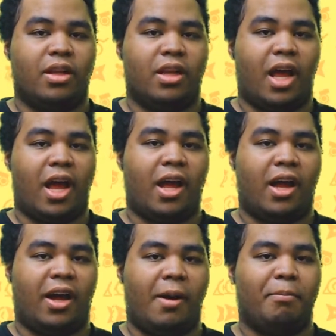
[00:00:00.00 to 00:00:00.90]

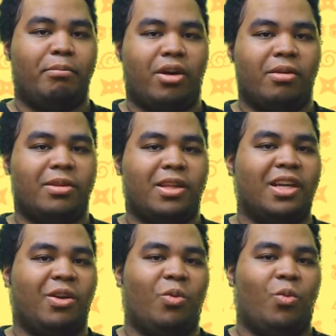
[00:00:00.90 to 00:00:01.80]
I'm probably
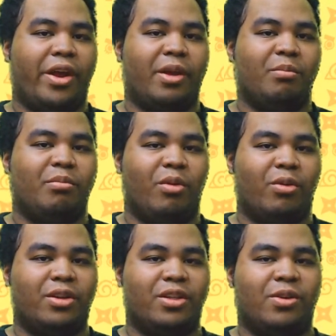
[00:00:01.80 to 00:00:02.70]
going to wink
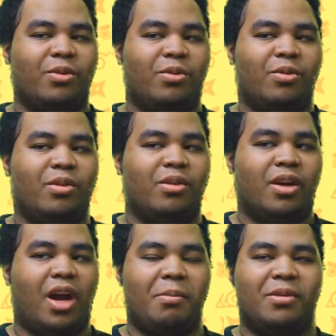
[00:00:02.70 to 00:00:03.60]
Boruto.
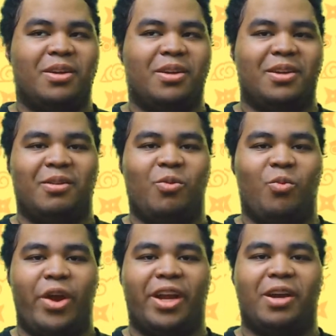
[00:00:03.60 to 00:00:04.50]
I'm going to
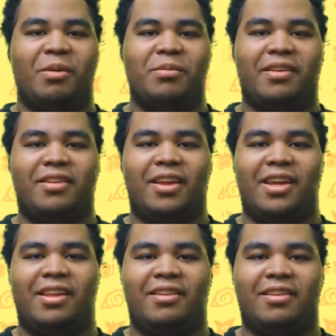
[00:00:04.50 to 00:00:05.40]
wink him and say
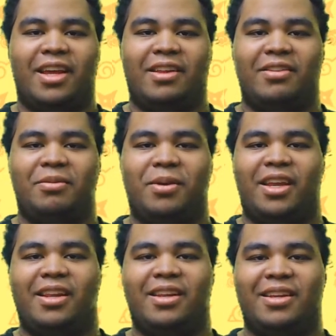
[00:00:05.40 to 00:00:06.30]
he's light
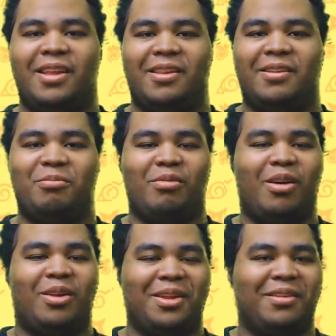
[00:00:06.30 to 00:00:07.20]
speed. It's
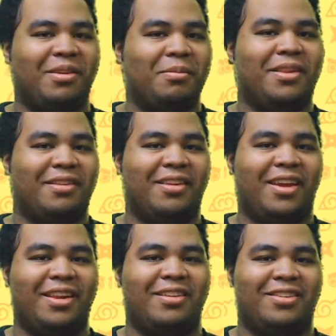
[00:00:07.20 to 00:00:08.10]
probably some
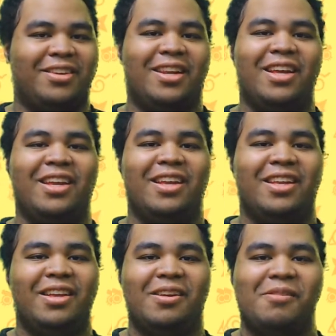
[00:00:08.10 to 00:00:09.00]
insane shit.
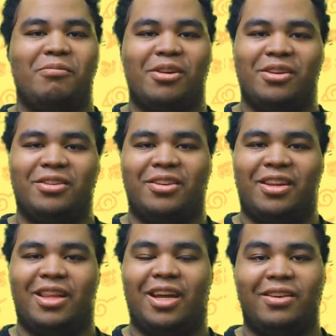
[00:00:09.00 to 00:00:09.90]
Pretty sure a
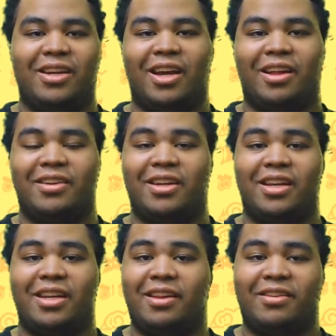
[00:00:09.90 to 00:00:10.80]
lot of you guys are going
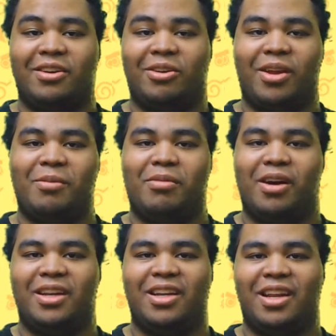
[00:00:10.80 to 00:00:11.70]
to disagree,
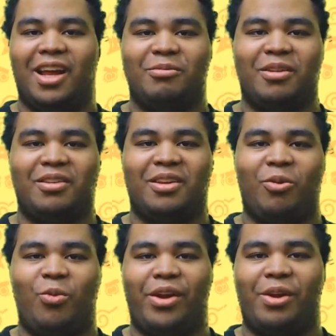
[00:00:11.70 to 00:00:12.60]
but I'm just going
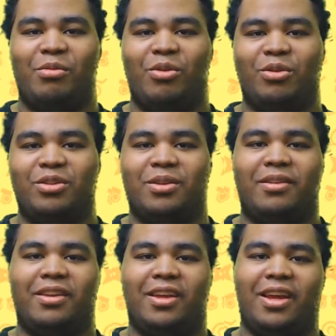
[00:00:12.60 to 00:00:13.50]
to wink Boruto and
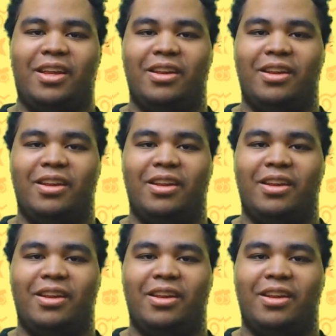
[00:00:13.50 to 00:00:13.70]
say,